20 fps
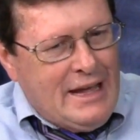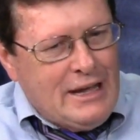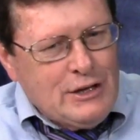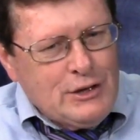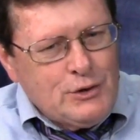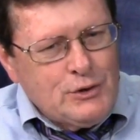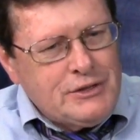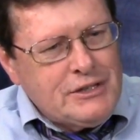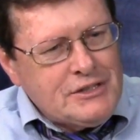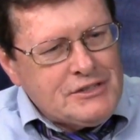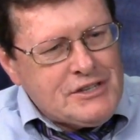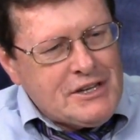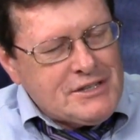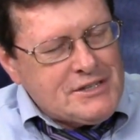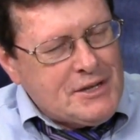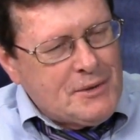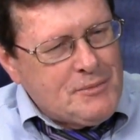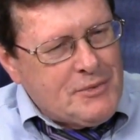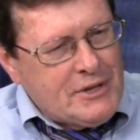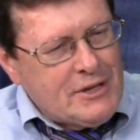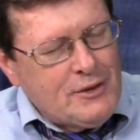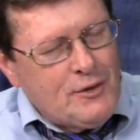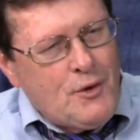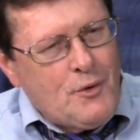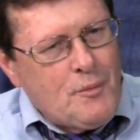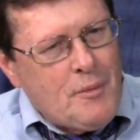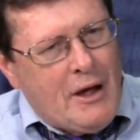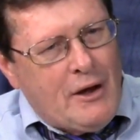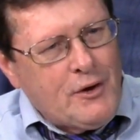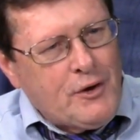You did say something though
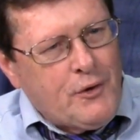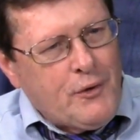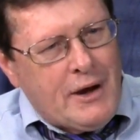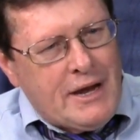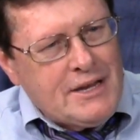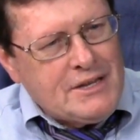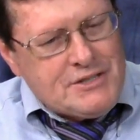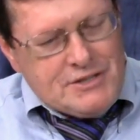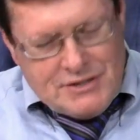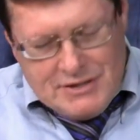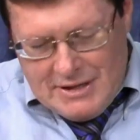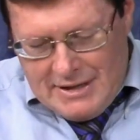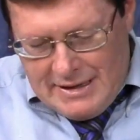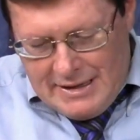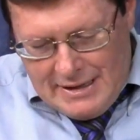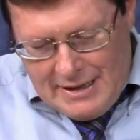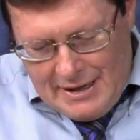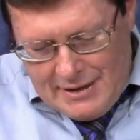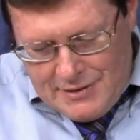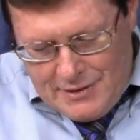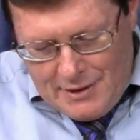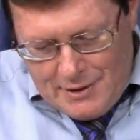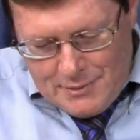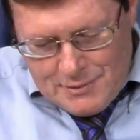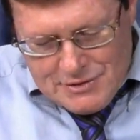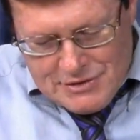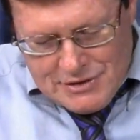about grace, and I thought it was